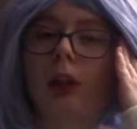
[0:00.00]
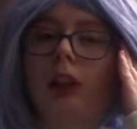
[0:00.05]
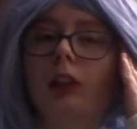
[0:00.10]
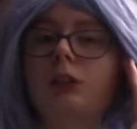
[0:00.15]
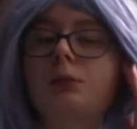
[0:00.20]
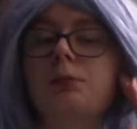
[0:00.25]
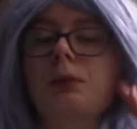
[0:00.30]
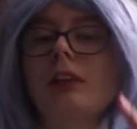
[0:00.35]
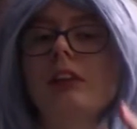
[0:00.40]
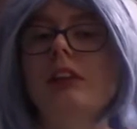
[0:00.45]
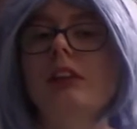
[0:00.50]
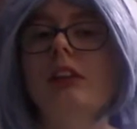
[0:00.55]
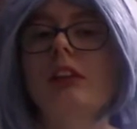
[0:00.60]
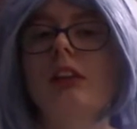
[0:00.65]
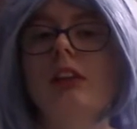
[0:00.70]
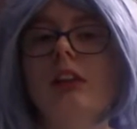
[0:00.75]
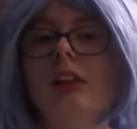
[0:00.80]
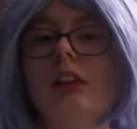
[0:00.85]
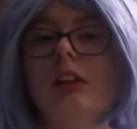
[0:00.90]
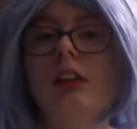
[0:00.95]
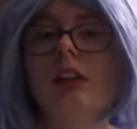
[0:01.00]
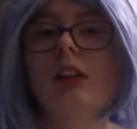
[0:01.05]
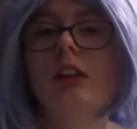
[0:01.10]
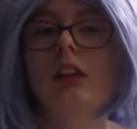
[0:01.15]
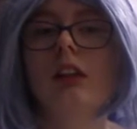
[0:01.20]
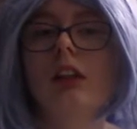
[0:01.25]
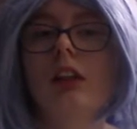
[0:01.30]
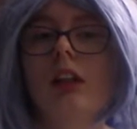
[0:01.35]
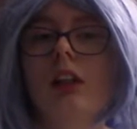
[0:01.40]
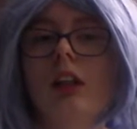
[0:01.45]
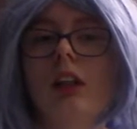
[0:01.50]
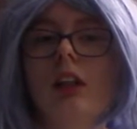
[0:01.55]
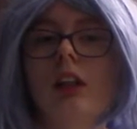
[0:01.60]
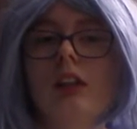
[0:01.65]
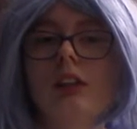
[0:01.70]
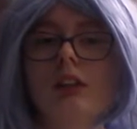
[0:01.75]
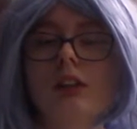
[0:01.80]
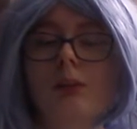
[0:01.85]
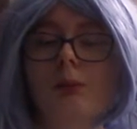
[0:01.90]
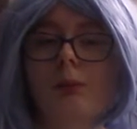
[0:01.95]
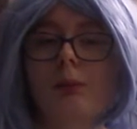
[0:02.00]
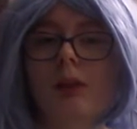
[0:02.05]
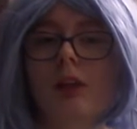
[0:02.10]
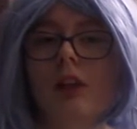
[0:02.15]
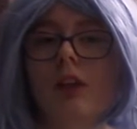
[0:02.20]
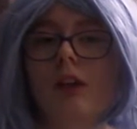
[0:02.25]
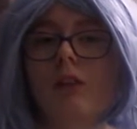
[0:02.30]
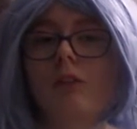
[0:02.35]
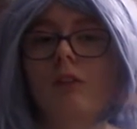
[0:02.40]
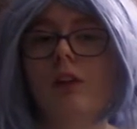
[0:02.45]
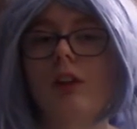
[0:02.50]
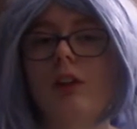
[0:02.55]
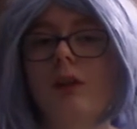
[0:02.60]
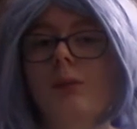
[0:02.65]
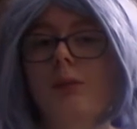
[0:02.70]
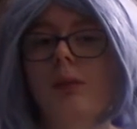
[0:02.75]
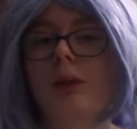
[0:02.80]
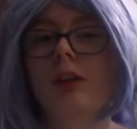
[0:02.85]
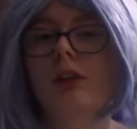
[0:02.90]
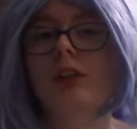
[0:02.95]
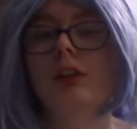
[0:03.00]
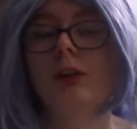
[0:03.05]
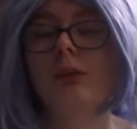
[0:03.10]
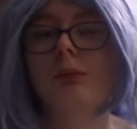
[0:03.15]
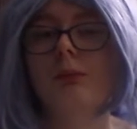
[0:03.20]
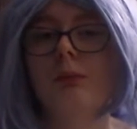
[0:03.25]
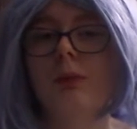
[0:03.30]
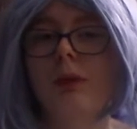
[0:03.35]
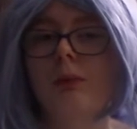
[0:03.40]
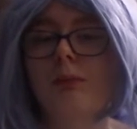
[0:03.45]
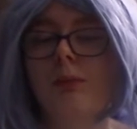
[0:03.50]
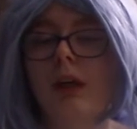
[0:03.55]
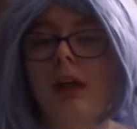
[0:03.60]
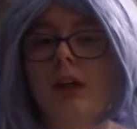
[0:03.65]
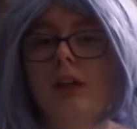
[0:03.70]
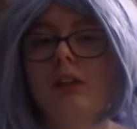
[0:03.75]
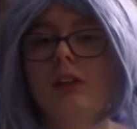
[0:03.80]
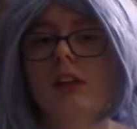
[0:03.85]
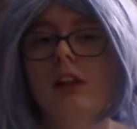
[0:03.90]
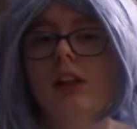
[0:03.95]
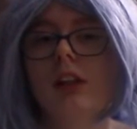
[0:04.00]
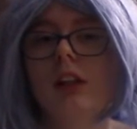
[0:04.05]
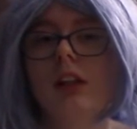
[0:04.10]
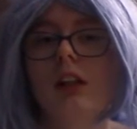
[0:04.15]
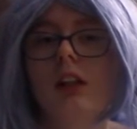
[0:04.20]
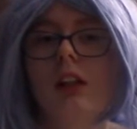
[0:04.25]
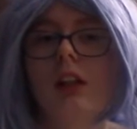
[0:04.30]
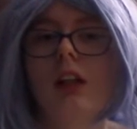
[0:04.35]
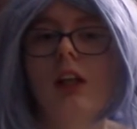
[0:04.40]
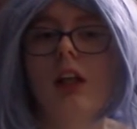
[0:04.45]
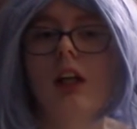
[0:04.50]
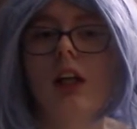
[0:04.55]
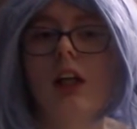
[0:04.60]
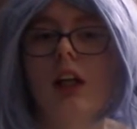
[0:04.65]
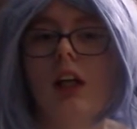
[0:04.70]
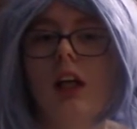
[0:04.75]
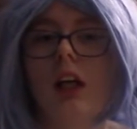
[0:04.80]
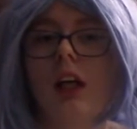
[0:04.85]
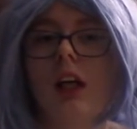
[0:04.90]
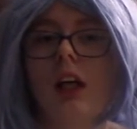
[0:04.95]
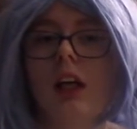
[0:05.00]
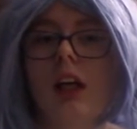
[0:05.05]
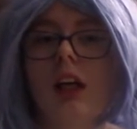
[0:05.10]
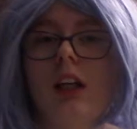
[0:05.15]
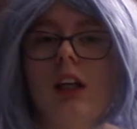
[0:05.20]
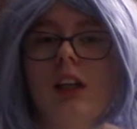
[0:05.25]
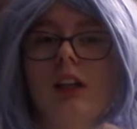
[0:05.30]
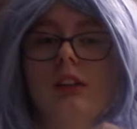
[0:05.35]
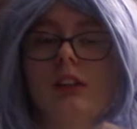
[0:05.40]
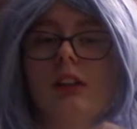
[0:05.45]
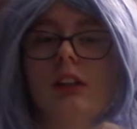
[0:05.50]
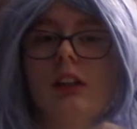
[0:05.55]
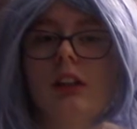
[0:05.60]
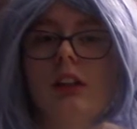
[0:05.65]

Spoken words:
it's basically a summary of what your book's going to be about, and